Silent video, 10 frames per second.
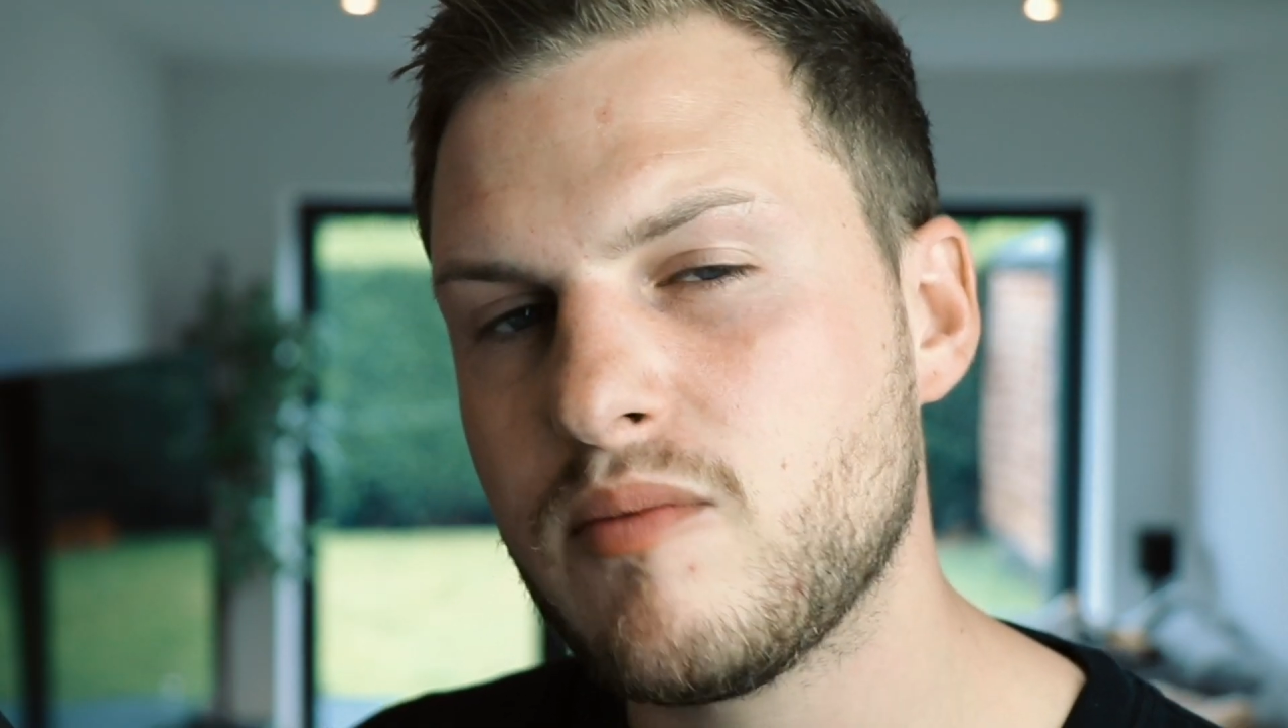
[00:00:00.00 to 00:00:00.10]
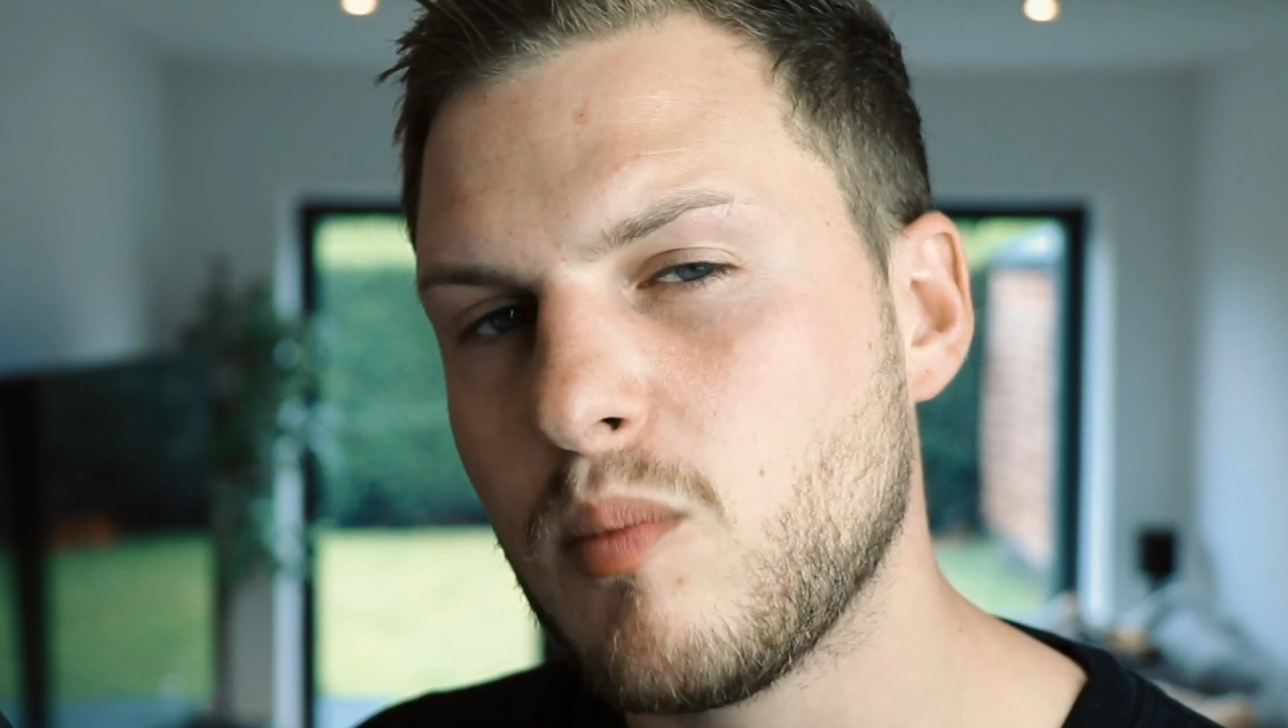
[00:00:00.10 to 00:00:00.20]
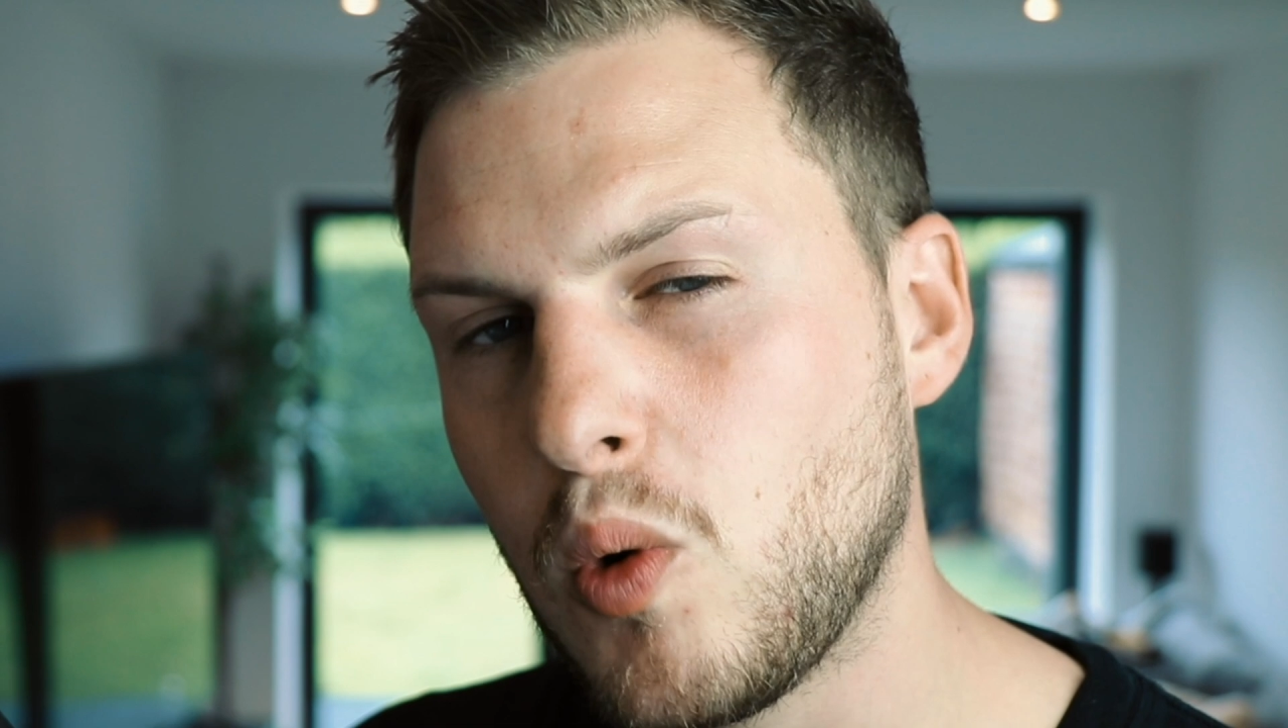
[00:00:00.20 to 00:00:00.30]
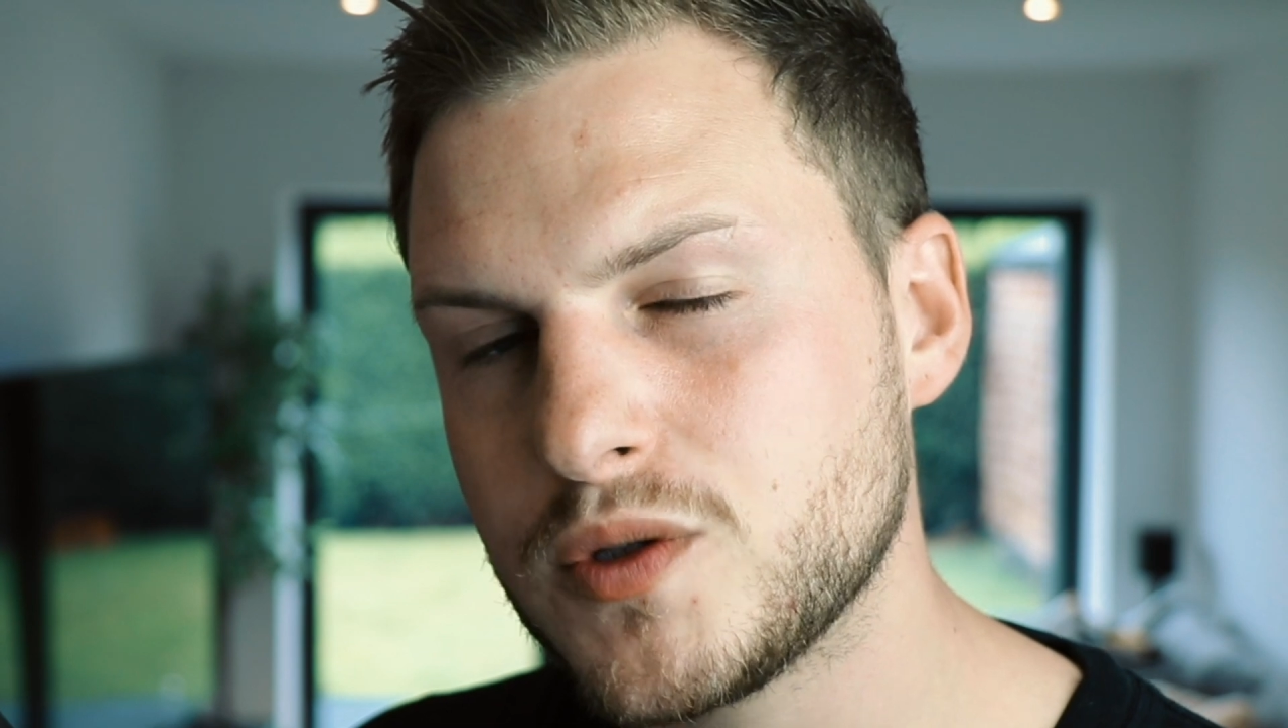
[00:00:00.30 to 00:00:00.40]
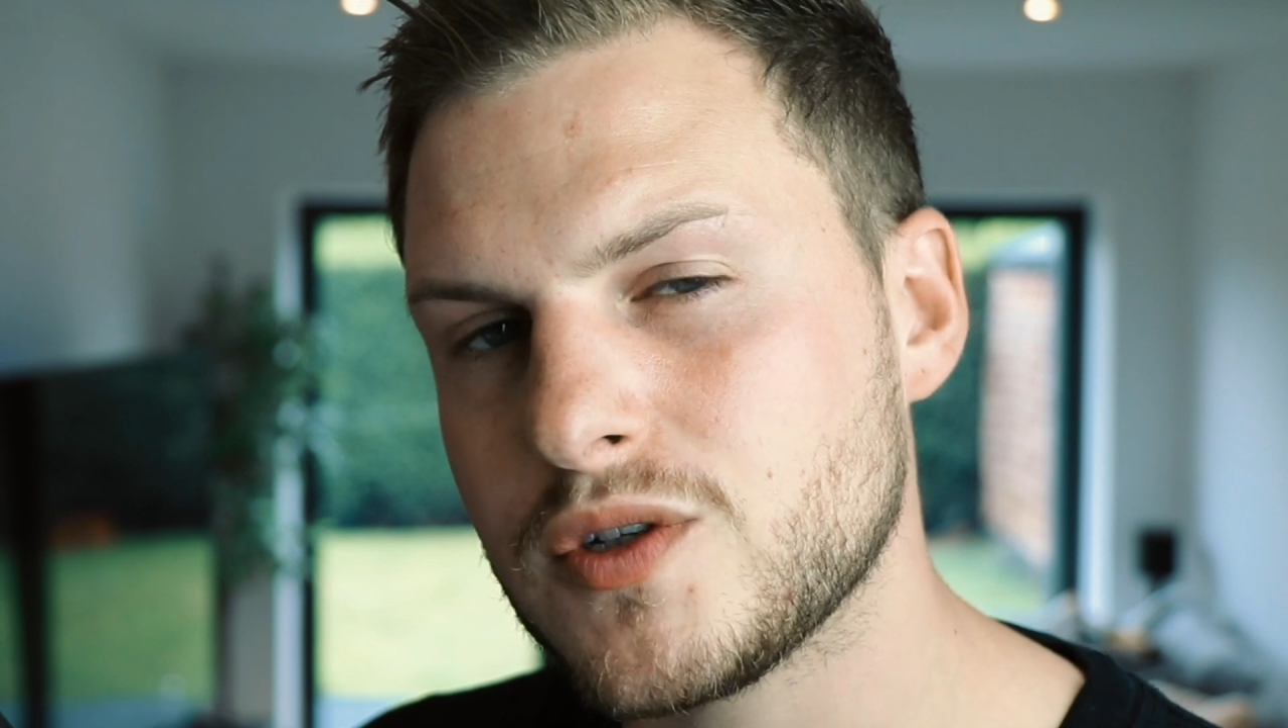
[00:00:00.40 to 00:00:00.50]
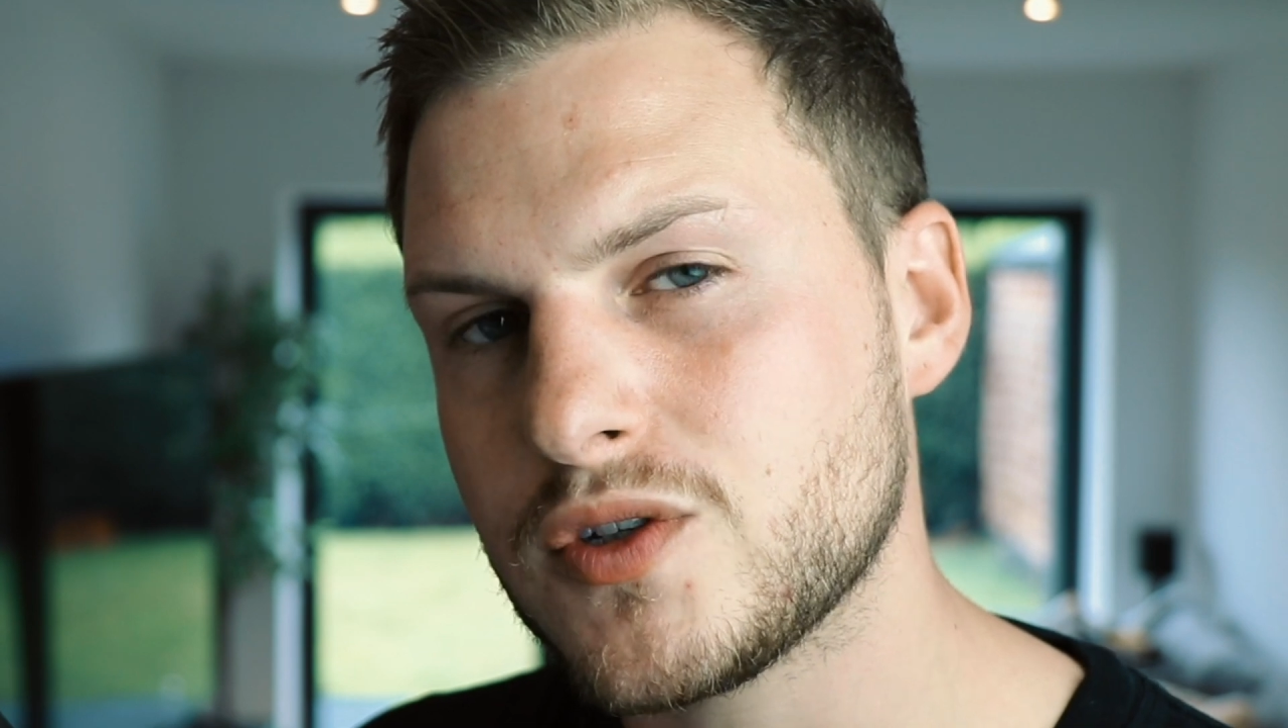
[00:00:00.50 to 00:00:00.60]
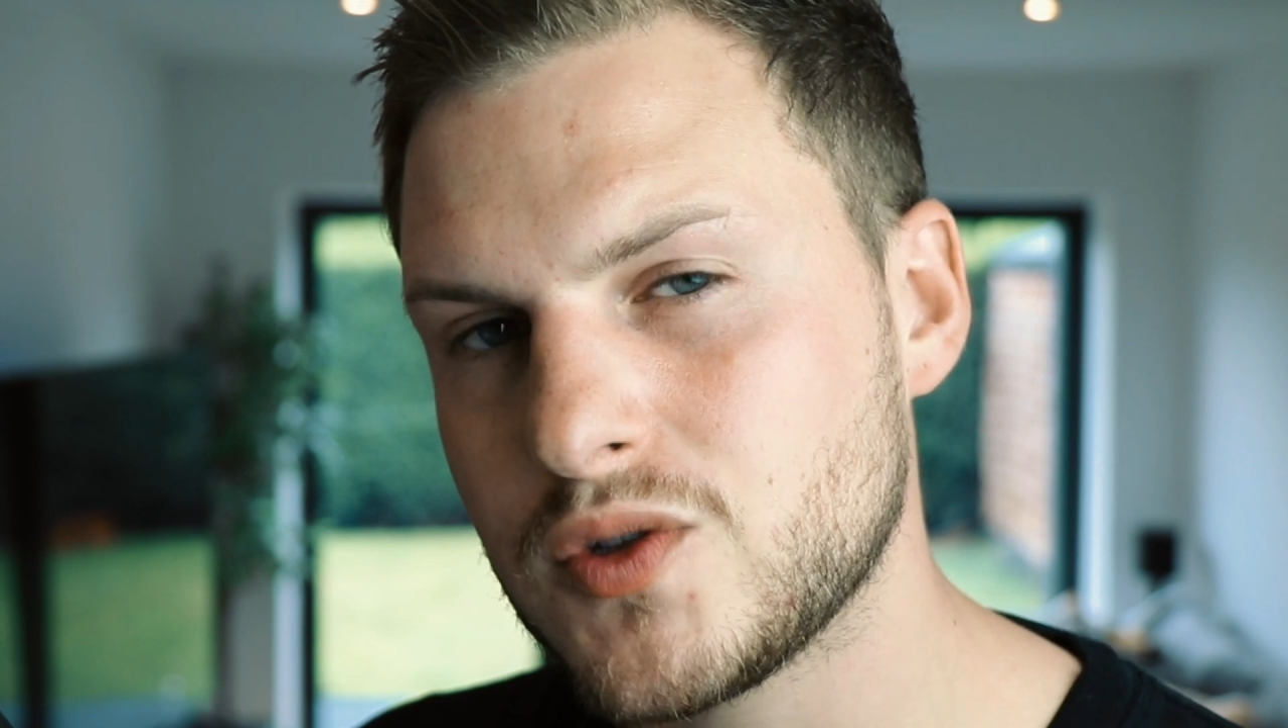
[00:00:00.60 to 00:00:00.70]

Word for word: and mortar